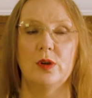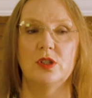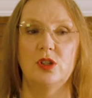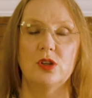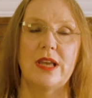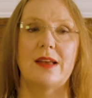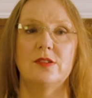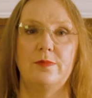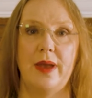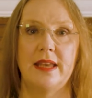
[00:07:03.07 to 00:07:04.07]
was got
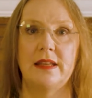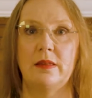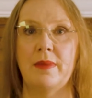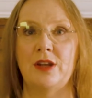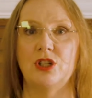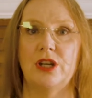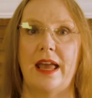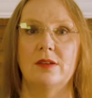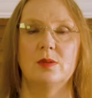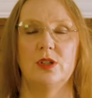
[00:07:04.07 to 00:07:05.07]
out of bed at the Mansion
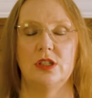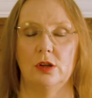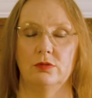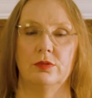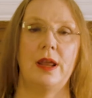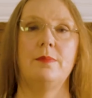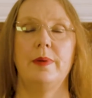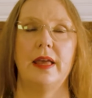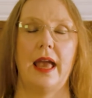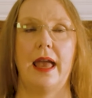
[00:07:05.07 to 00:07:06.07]
House, which is a great
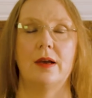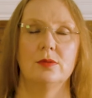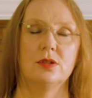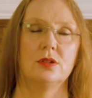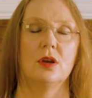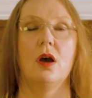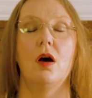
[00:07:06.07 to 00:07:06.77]
big house